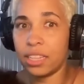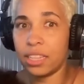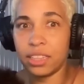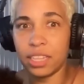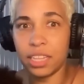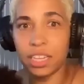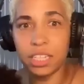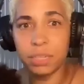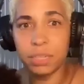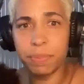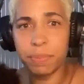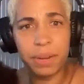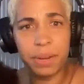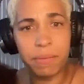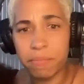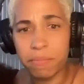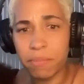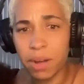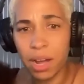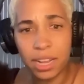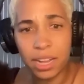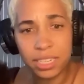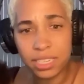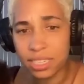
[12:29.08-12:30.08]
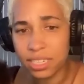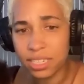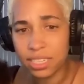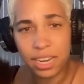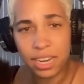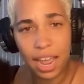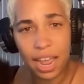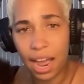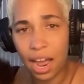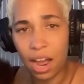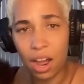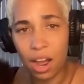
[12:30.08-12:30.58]
it's been months
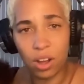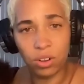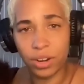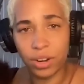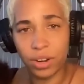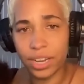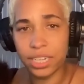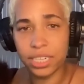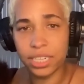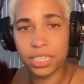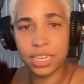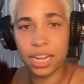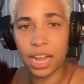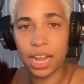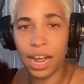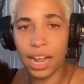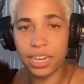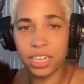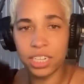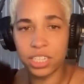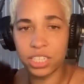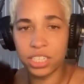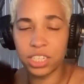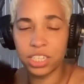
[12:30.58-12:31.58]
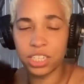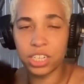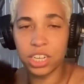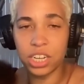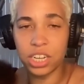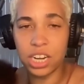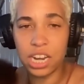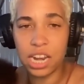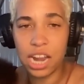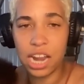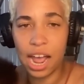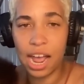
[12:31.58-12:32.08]
now, and I just
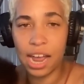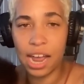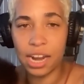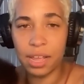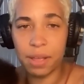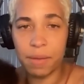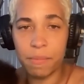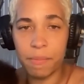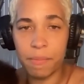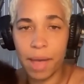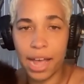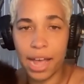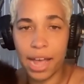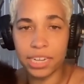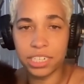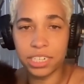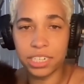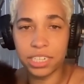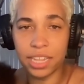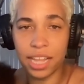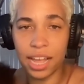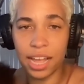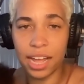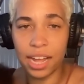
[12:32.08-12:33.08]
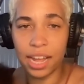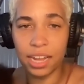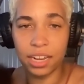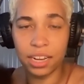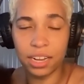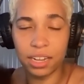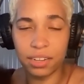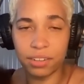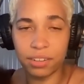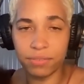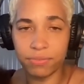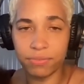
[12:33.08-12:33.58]
could not imagine that
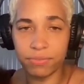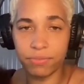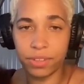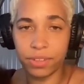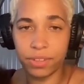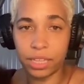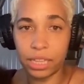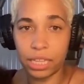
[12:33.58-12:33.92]
feeling.